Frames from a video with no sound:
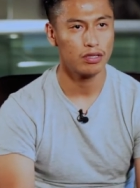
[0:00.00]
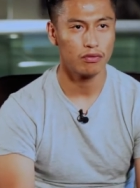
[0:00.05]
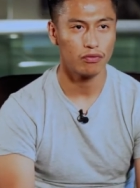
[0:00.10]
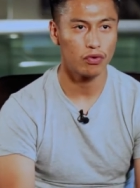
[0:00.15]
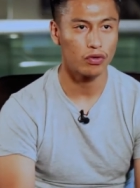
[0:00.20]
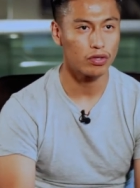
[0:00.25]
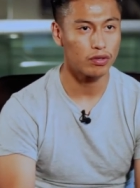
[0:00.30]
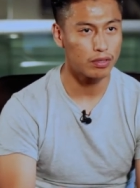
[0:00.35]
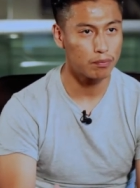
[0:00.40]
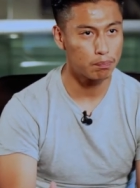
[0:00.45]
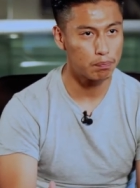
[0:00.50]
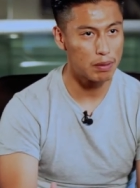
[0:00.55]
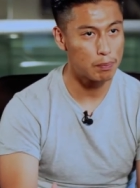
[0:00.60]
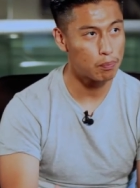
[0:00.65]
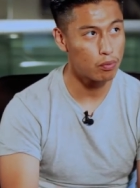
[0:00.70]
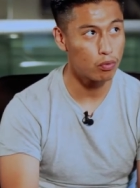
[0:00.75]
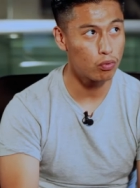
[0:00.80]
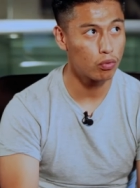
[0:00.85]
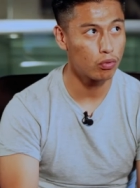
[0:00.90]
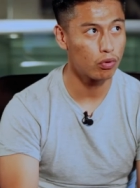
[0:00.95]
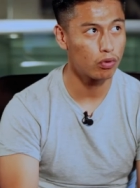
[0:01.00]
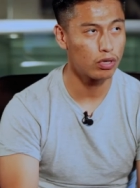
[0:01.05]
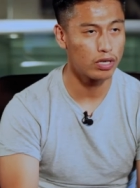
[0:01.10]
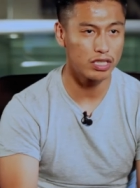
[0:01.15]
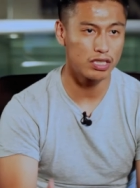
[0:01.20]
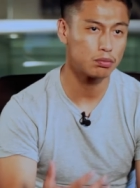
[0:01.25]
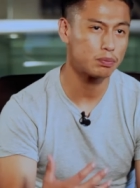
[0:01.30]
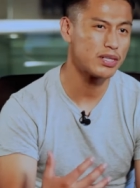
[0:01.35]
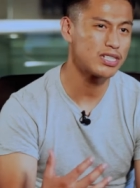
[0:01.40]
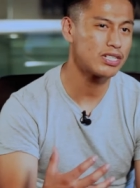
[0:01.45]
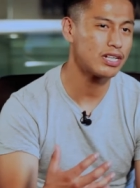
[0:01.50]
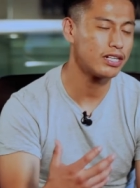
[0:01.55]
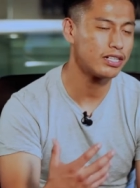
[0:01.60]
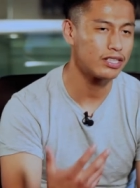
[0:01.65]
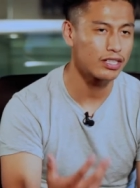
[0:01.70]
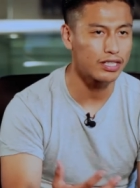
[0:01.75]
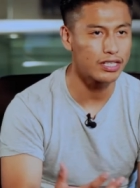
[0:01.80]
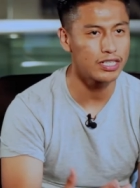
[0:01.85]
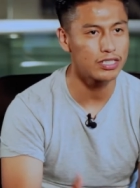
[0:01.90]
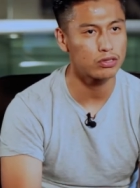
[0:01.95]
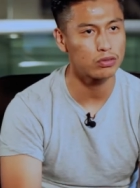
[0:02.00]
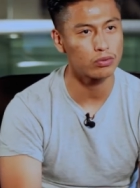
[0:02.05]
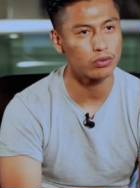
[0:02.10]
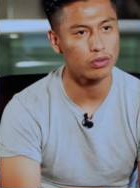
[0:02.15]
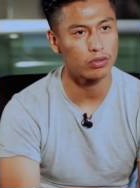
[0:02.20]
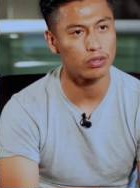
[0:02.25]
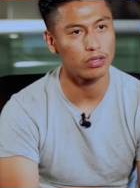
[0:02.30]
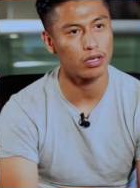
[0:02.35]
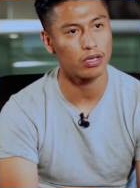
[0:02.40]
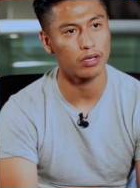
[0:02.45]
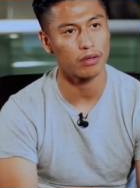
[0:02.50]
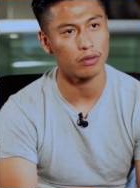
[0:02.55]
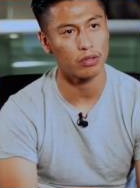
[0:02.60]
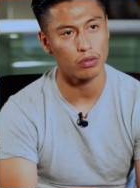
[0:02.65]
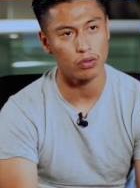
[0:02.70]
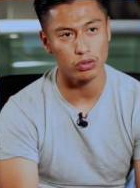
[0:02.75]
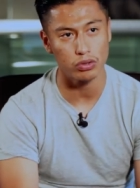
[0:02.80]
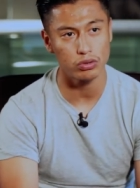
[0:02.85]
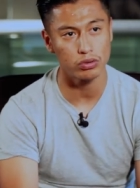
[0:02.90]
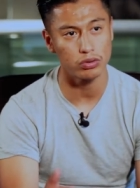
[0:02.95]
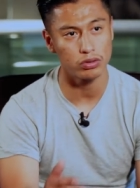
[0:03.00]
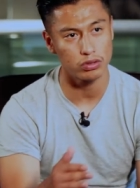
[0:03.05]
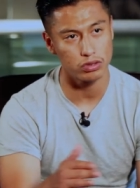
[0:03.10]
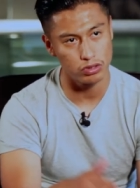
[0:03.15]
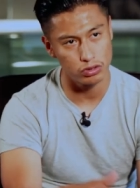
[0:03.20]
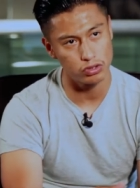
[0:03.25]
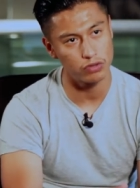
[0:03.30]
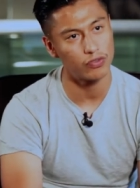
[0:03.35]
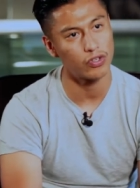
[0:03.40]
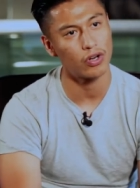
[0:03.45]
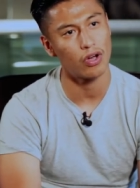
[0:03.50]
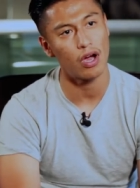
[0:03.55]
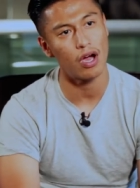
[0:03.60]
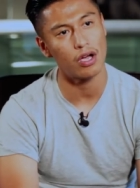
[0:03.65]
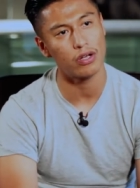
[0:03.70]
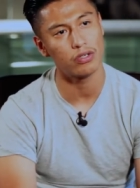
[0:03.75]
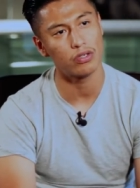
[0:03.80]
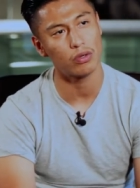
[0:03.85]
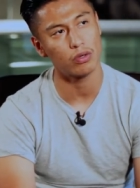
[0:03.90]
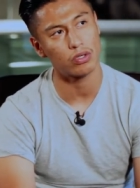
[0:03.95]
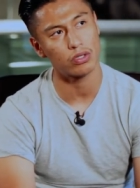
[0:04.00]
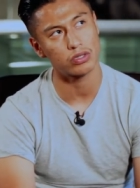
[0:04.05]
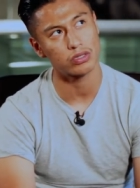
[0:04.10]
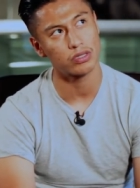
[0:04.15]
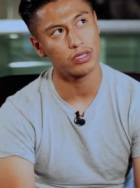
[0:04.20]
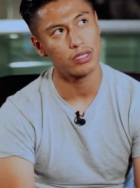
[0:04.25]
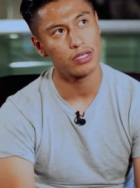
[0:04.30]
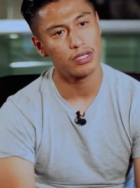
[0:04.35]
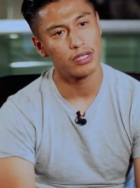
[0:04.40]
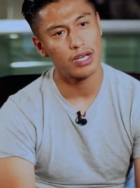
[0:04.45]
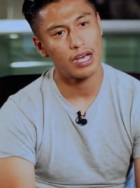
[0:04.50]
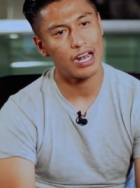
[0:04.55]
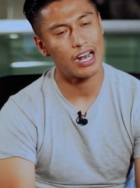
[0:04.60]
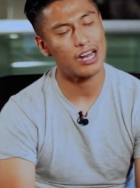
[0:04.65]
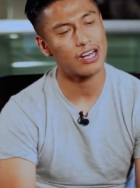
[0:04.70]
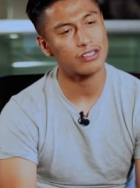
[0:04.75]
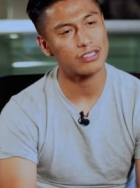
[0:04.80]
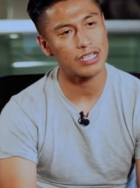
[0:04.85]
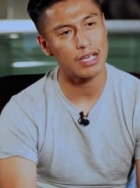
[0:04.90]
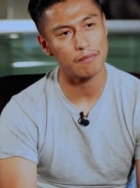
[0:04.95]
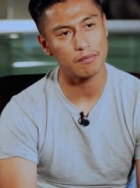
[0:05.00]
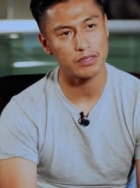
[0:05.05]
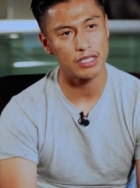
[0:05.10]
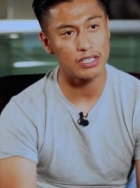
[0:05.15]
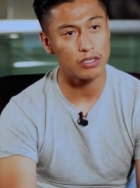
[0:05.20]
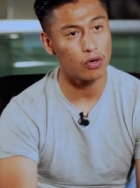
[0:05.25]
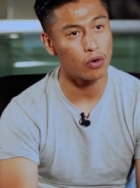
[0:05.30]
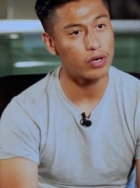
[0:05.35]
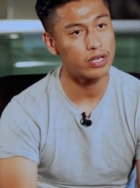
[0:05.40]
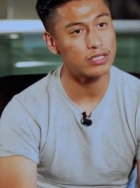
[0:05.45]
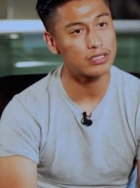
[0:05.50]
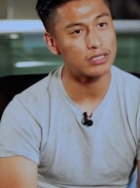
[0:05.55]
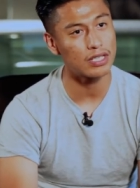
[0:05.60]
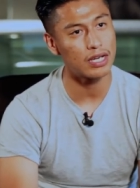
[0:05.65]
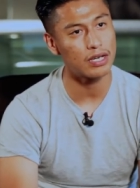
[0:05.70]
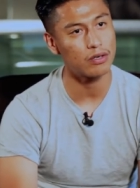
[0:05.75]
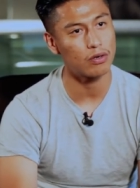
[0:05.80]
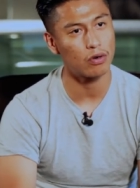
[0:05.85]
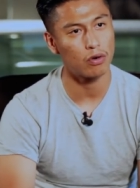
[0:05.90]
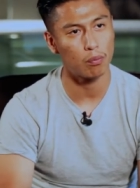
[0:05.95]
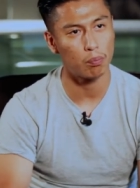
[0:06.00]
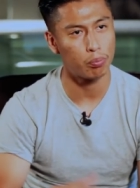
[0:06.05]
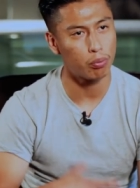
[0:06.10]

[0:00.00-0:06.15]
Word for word: for people who are, especially the kids who uh, go to juvenile hall. You know, because a lot of times they go inside